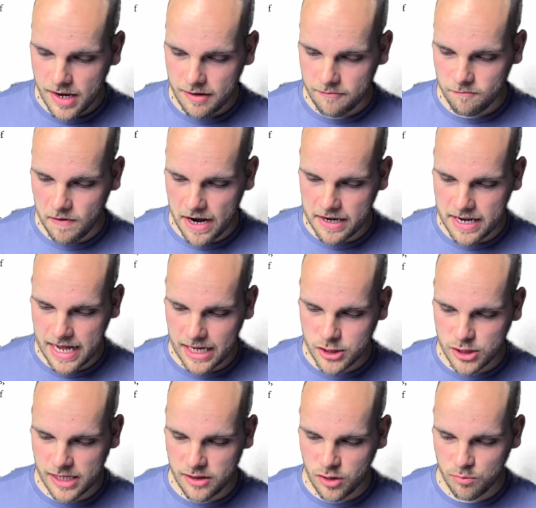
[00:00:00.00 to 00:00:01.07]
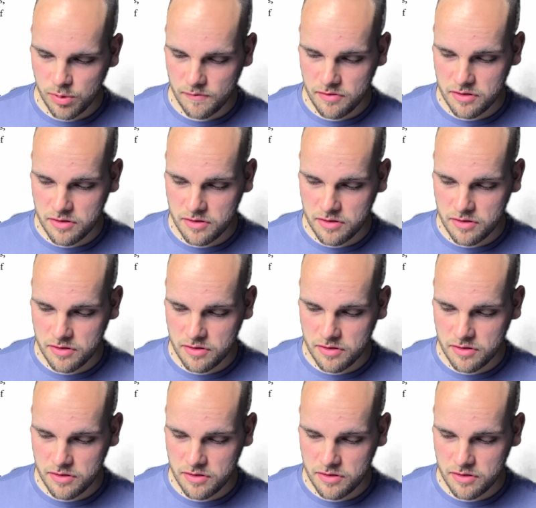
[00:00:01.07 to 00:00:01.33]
Rayner actually ended up with